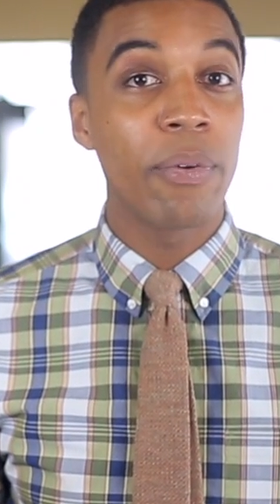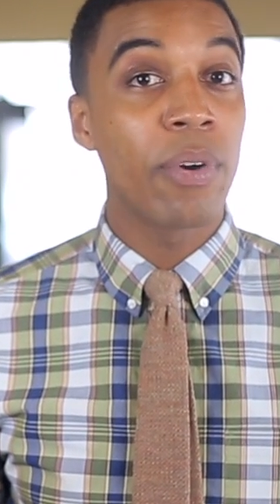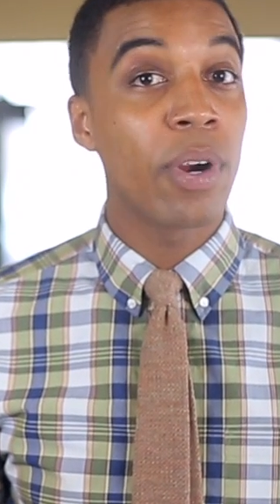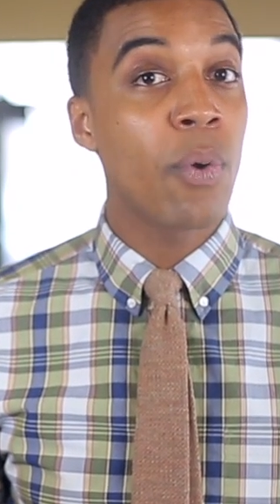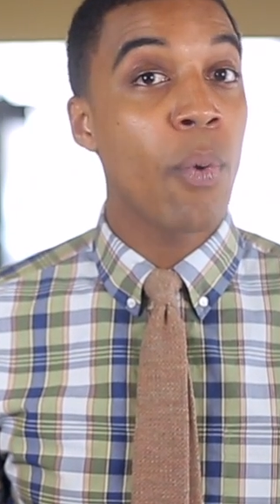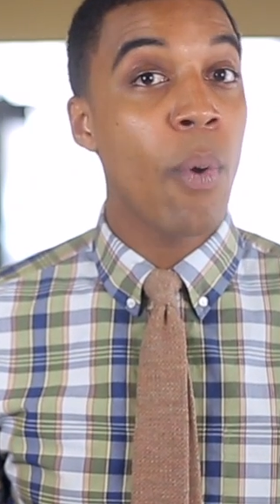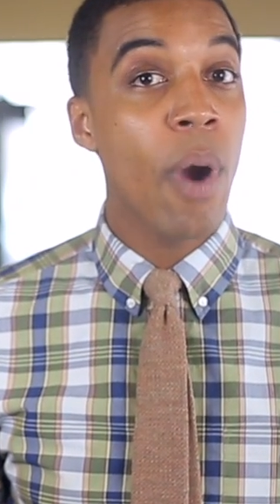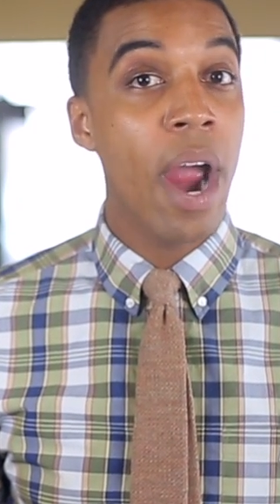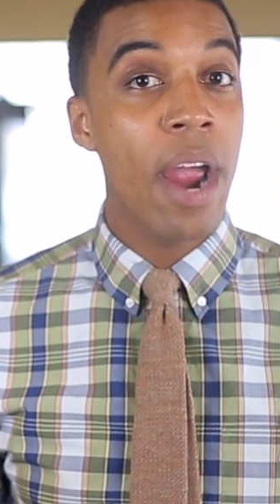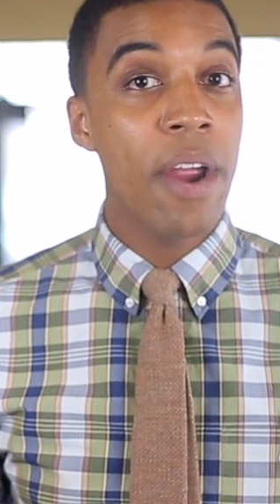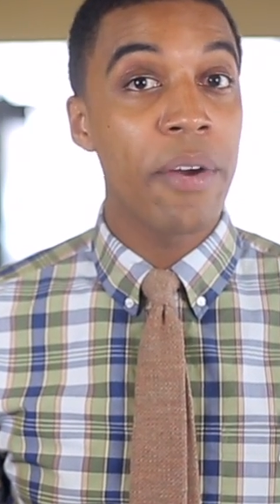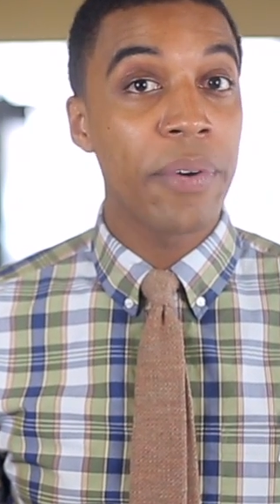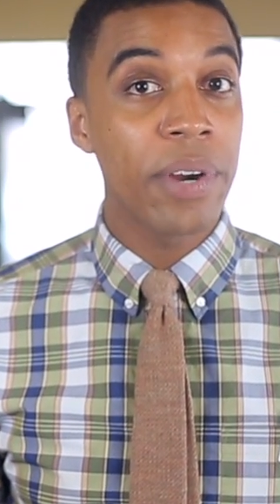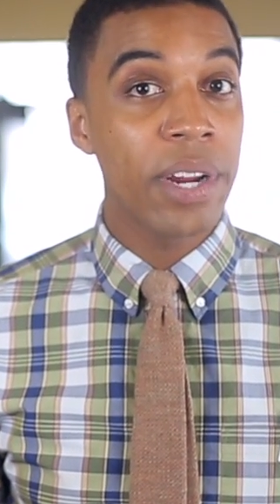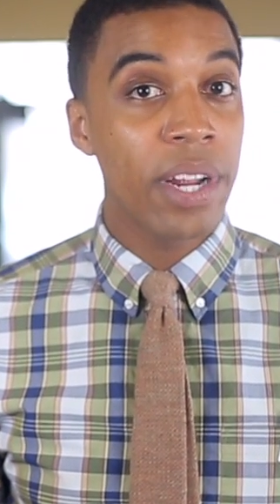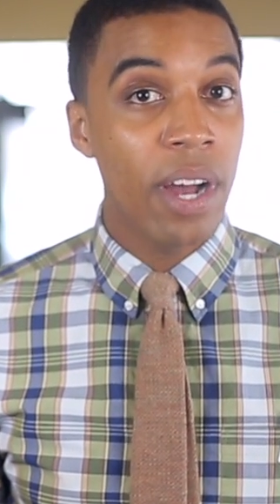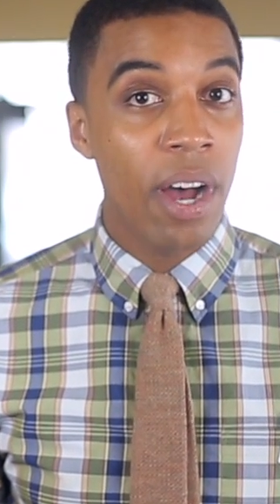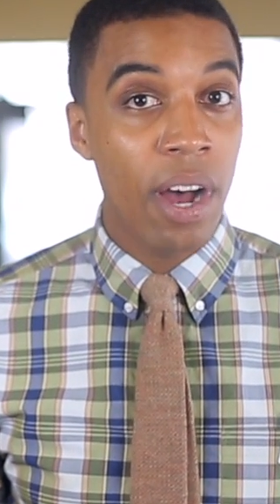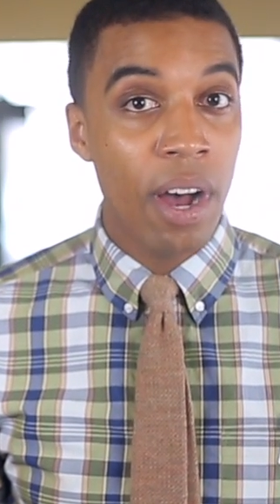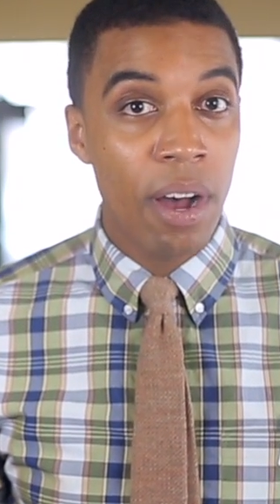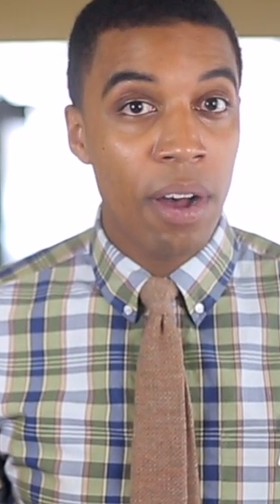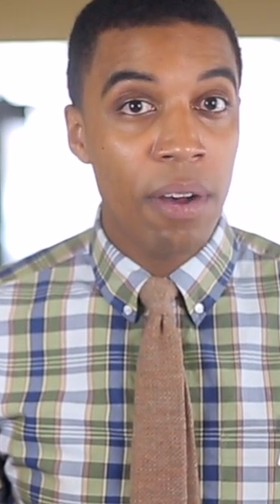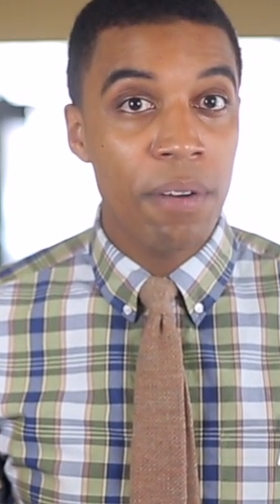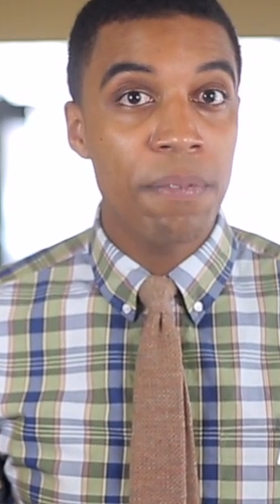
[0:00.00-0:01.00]
requiring
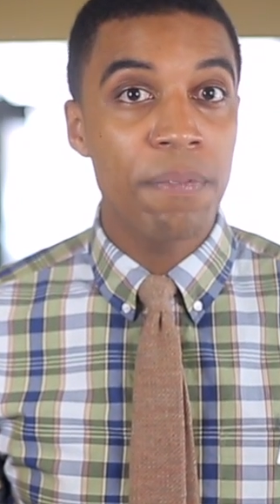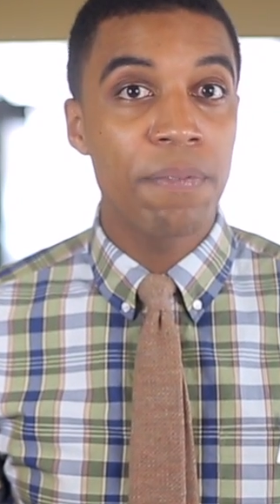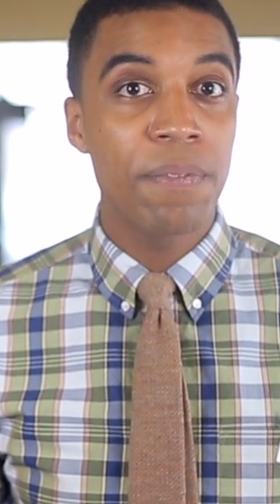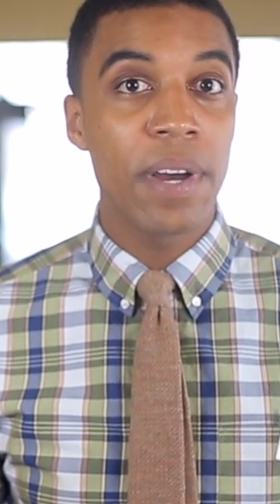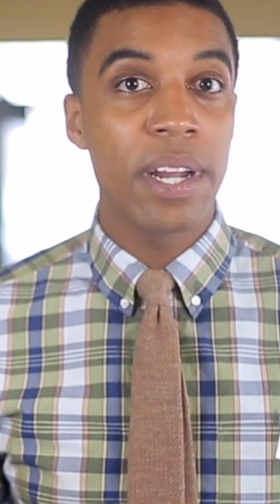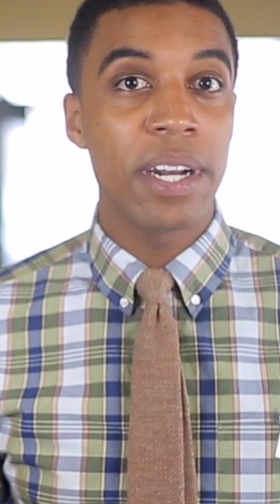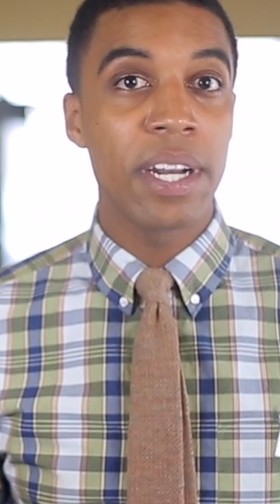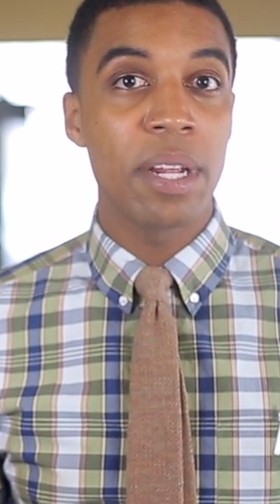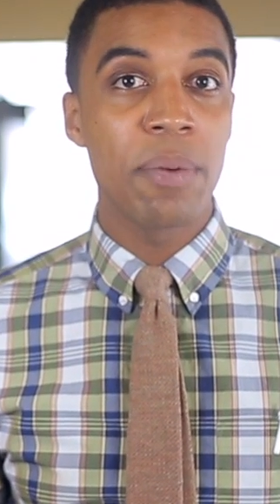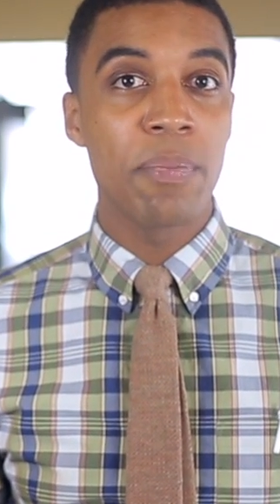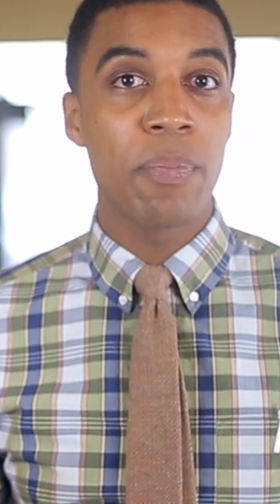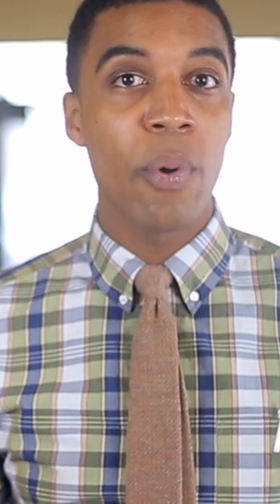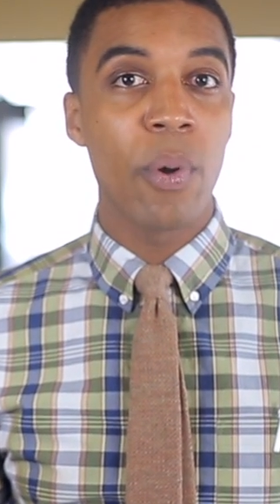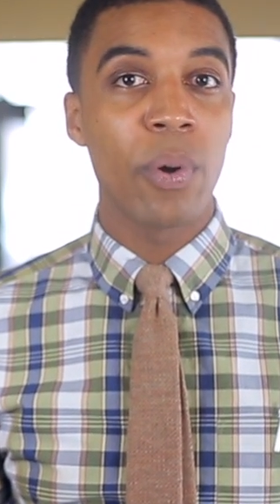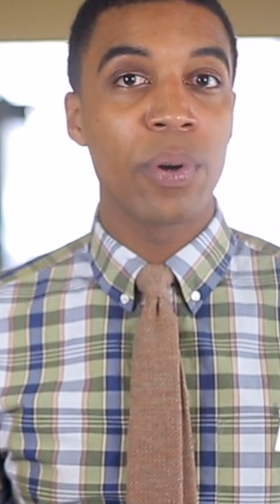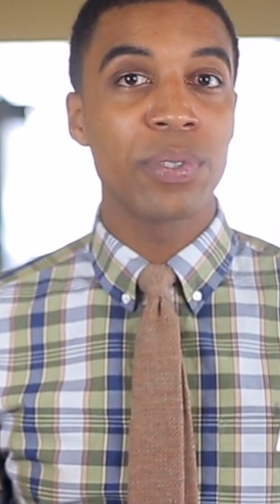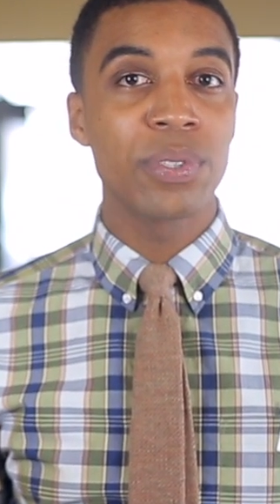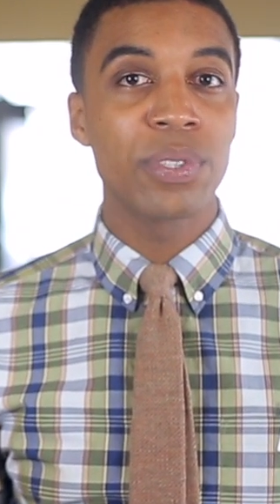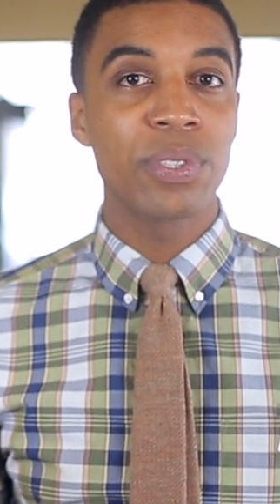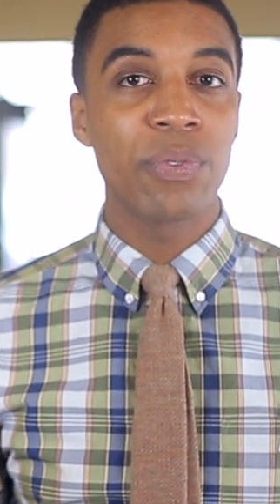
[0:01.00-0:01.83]
all funding portals